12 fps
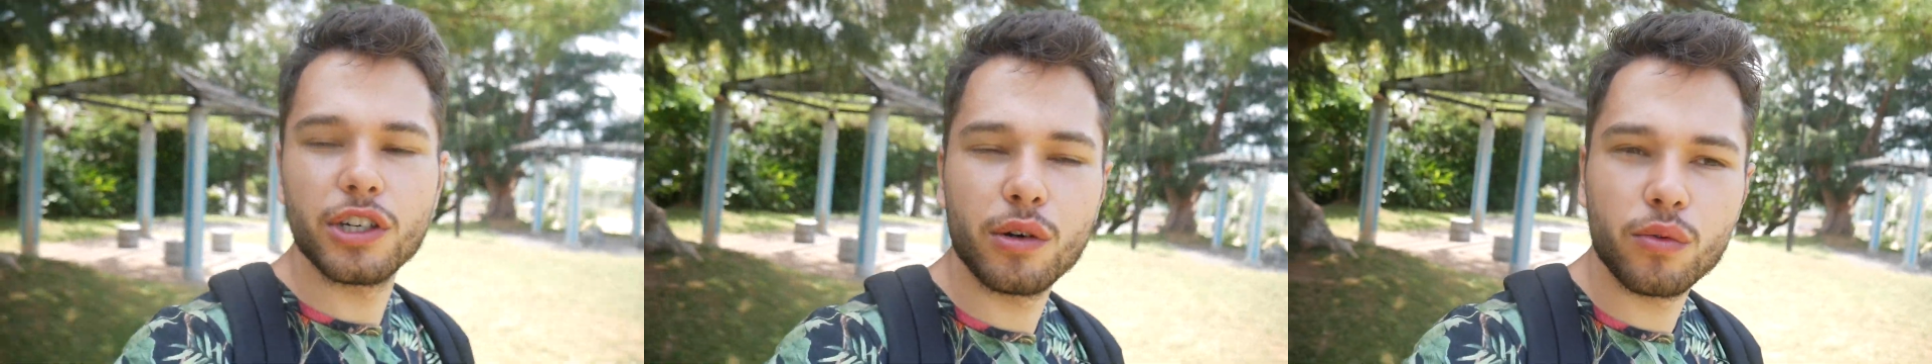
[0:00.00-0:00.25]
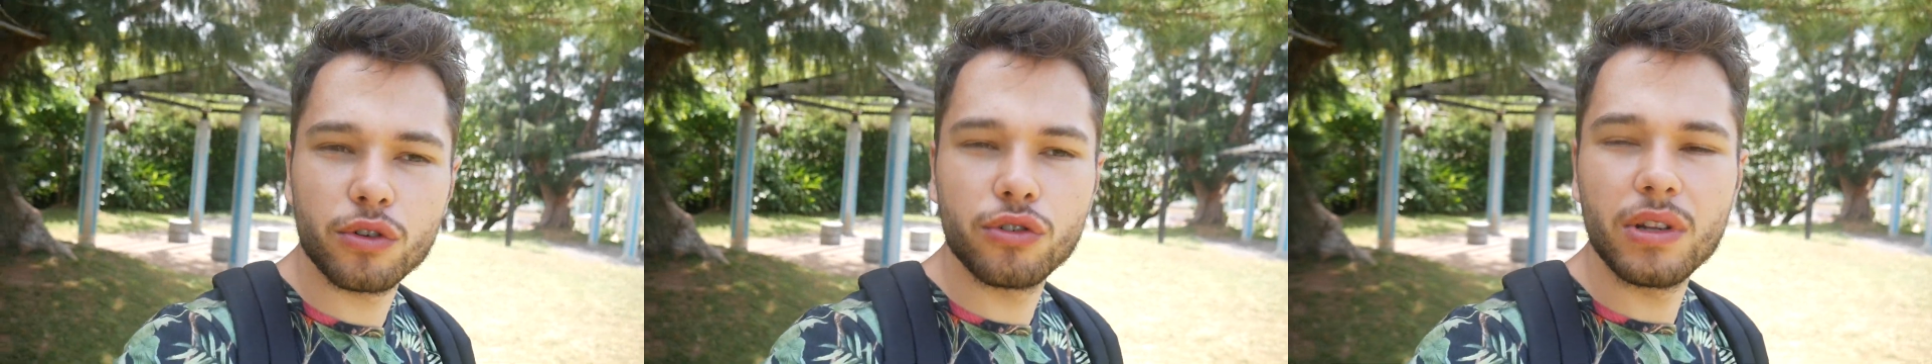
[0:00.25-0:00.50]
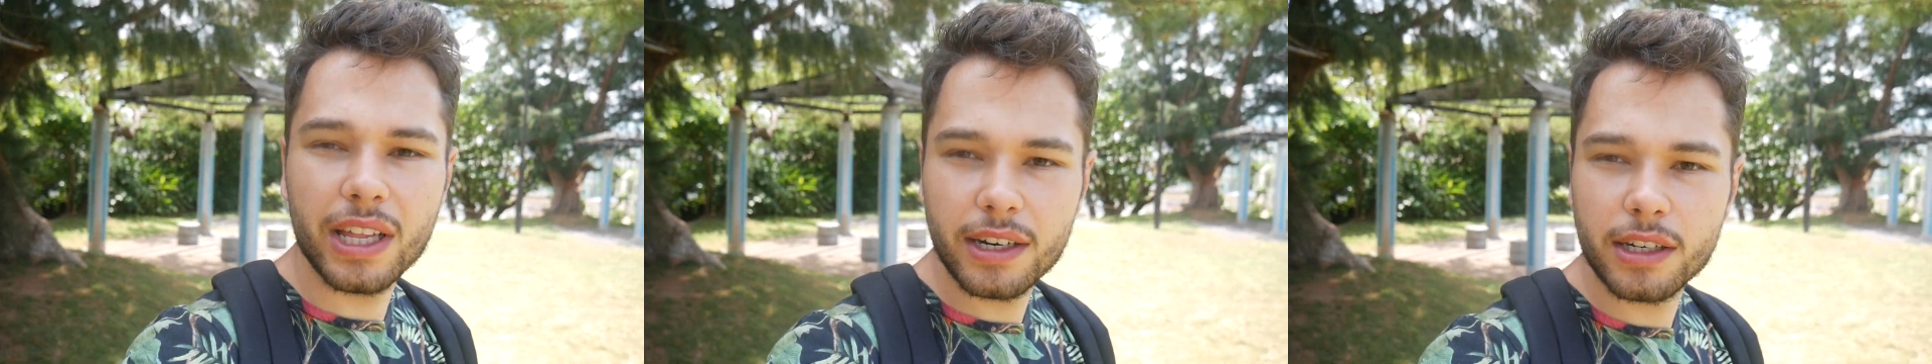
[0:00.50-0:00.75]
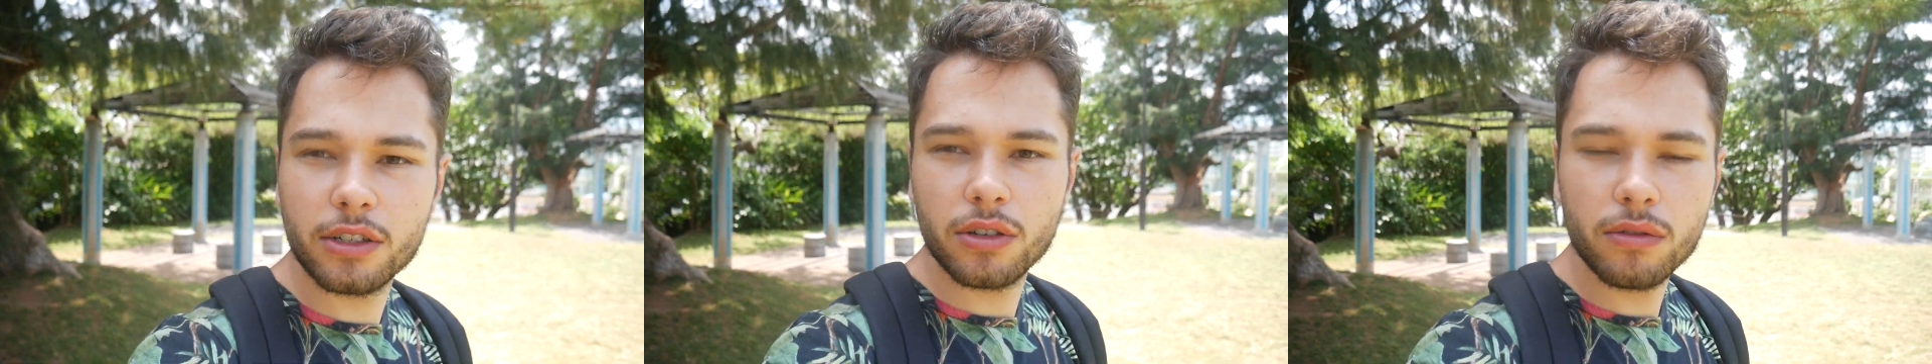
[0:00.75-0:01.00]
there were 2
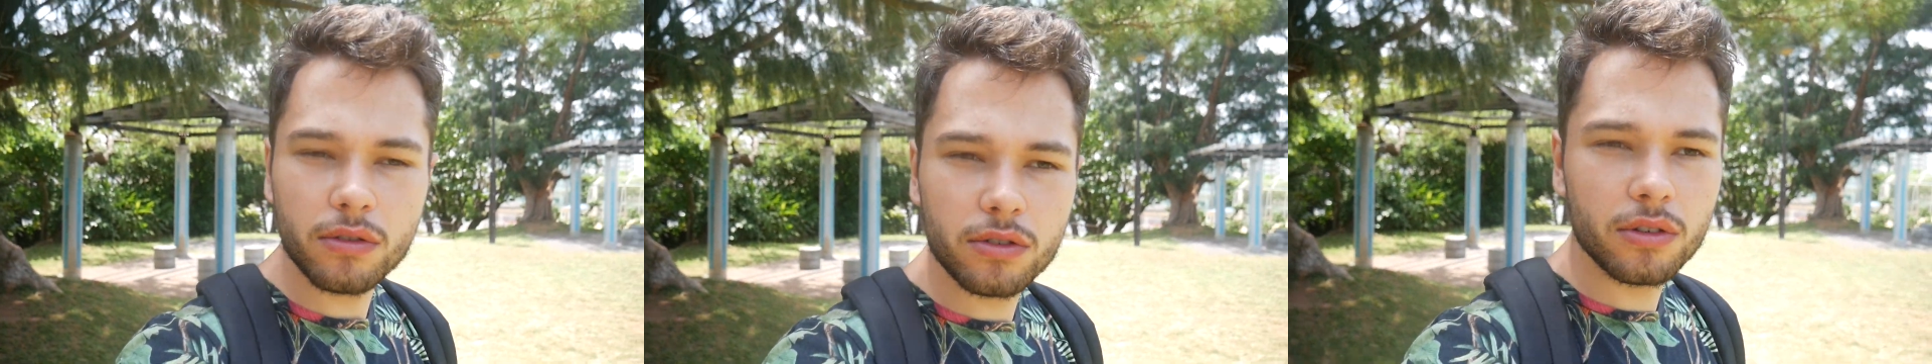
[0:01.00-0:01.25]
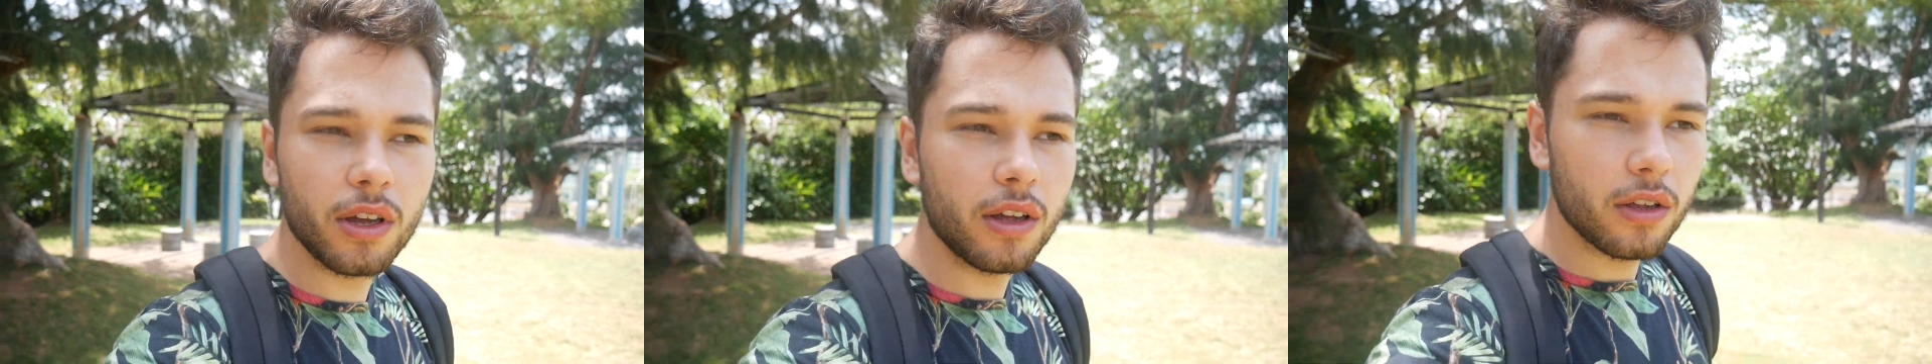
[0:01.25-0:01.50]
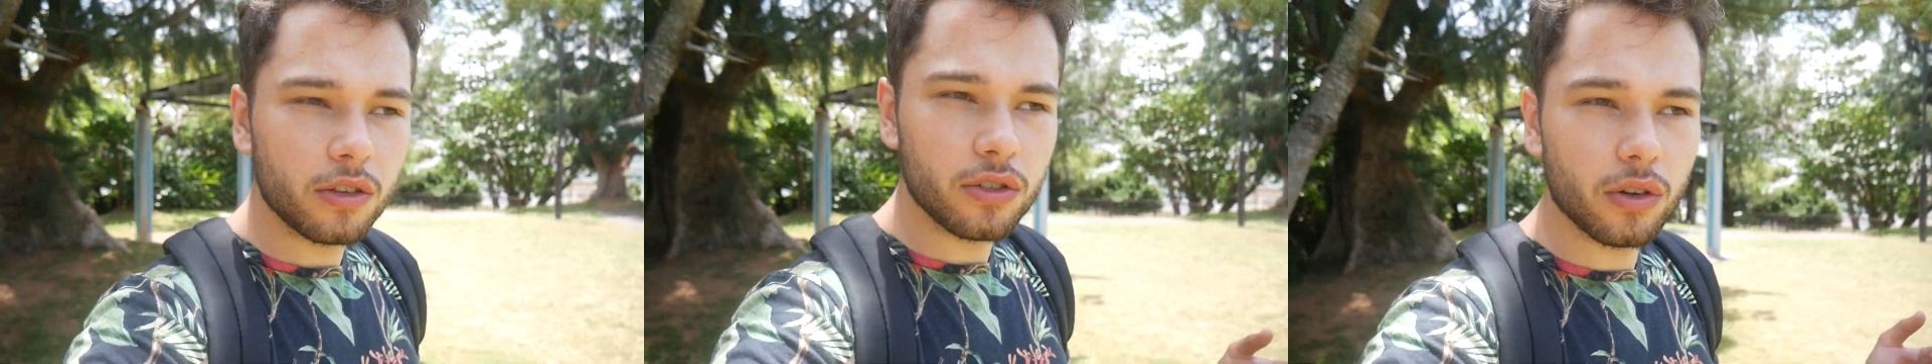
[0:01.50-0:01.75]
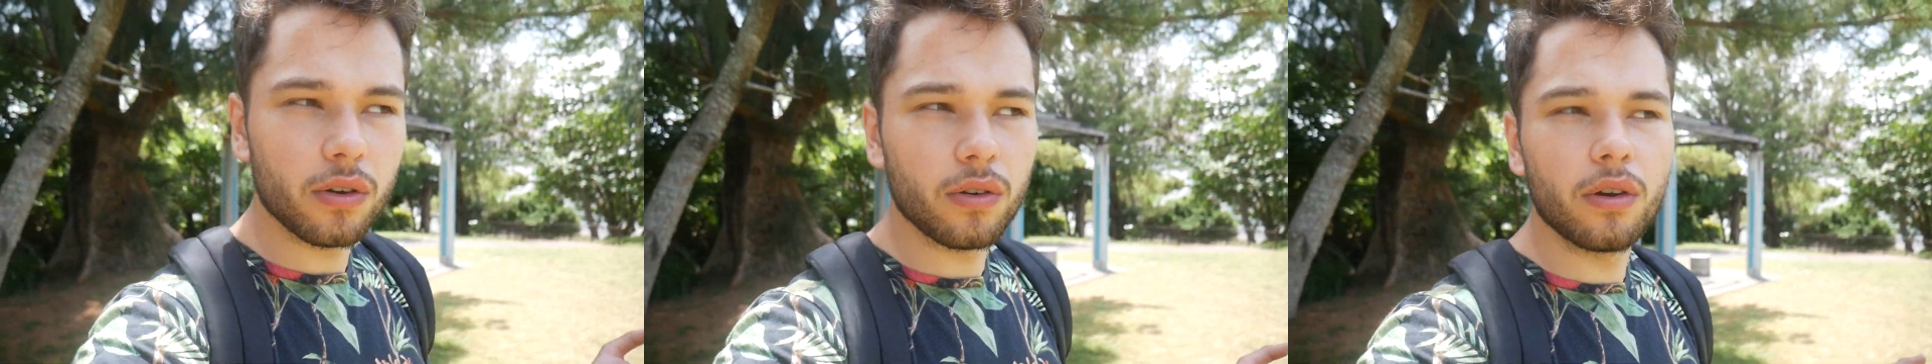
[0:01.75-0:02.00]
landing zones.
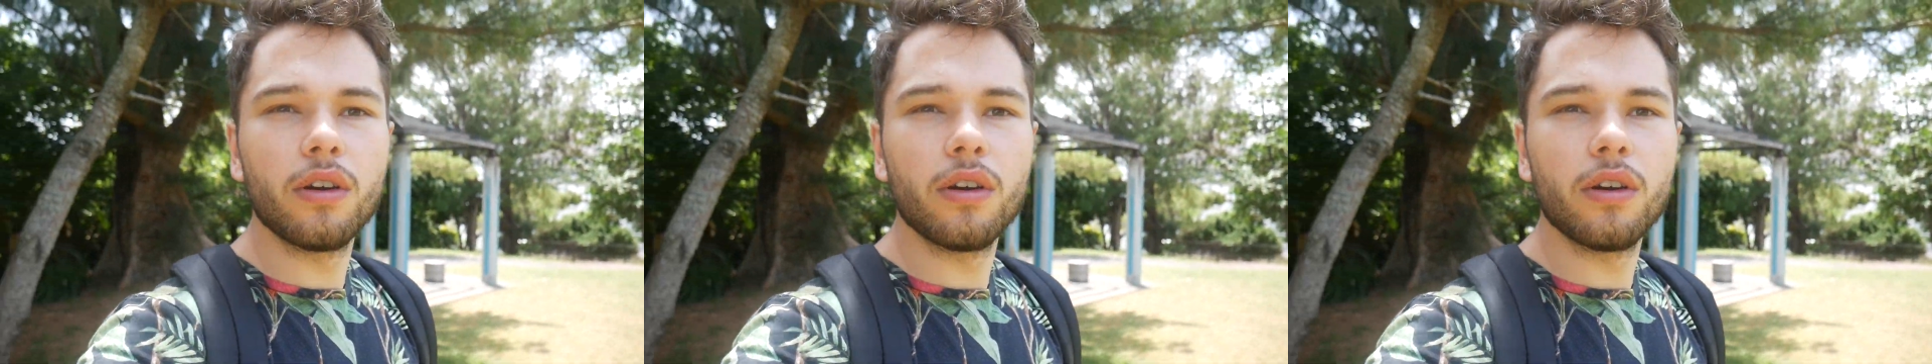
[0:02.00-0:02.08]
So